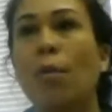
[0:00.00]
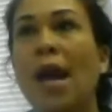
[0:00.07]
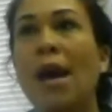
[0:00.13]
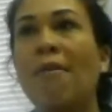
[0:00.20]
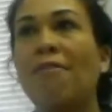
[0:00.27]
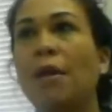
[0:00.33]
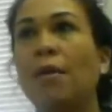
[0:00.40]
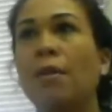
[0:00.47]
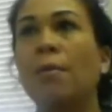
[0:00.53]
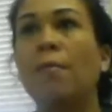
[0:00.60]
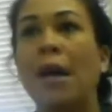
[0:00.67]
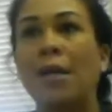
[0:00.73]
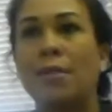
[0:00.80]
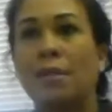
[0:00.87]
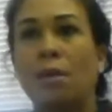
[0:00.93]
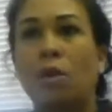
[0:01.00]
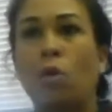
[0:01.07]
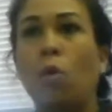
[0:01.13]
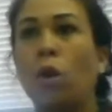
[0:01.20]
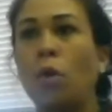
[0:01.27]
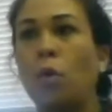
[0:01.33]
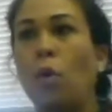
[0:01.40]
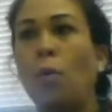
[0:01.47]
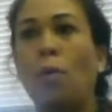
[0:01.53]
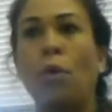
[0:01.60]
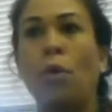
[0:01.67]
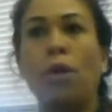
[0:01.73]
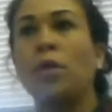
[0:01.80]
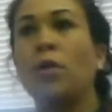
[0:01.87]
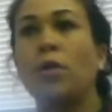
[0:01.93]
the best quote unquote
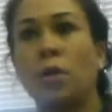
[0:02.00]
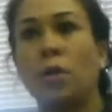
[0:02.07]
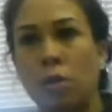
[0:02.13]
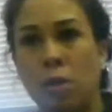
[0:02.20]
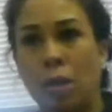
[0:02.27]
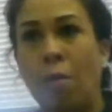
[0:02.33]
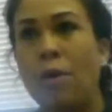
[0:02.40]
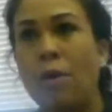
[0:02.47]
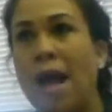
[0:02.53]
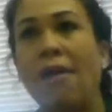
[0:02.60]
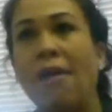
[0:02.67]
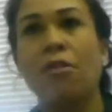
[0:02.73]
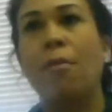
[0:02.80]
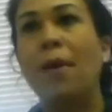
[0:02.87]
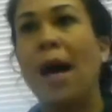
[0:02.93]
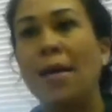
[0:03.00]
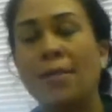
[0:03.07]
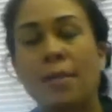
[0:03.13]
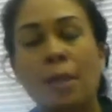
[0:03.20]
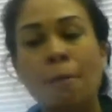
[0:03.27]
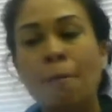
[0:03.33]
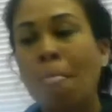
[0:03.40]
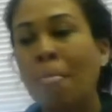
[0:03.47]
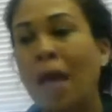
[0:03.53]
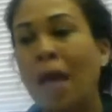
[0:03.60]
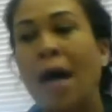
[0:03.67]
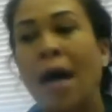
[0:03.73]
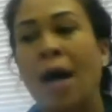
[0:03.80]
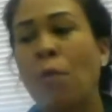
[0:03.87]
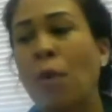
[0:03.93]
boys and girls club. We have the best
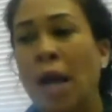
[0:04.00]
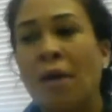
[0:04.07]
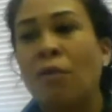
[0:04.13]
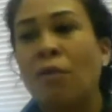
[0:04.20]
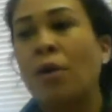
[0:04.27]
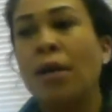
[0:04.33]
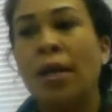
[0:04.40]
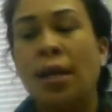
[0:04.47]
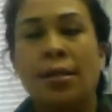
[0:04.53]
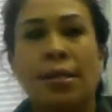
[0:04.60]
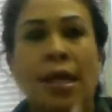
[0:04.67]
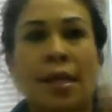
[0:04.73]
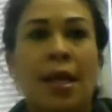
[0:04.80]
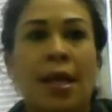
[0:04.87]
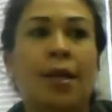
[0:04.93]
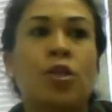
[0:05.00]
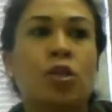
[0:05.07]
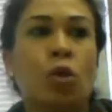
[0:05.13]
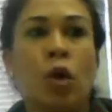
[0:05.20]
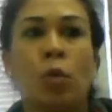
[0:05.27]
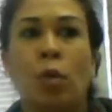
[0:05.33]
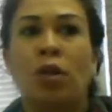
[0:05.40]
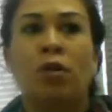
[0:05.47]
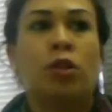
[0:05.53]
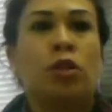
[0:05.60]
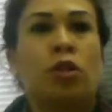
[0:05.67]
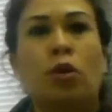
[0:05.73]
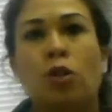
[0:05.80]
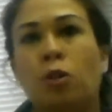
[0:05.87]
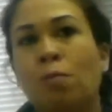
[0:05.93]
whatever it is that they can join, whether it's
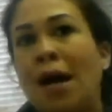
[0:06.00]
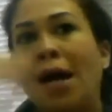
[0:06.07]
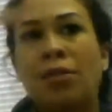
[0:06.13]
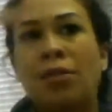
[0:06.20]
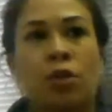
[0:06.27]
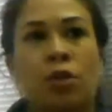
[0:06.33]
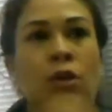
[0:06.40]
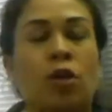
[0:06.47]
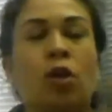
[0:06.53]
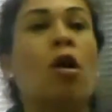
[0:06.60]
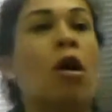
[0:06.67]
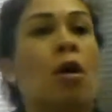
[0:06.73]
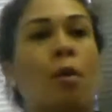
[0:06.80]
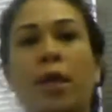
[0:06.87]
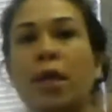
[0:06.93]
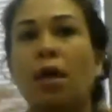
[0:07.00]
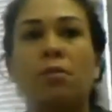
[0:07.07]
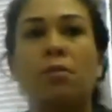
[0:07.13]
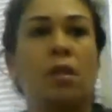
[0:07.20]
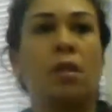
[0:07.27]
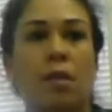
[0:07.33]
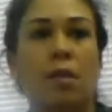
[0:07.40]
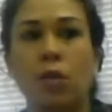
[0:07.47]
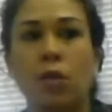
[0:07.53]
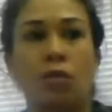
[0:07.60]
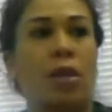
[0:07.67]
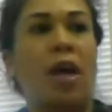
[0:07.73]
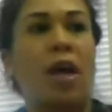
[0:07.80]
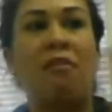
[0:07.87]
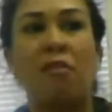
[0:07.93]
Toastmasters or when it comes to skills for life and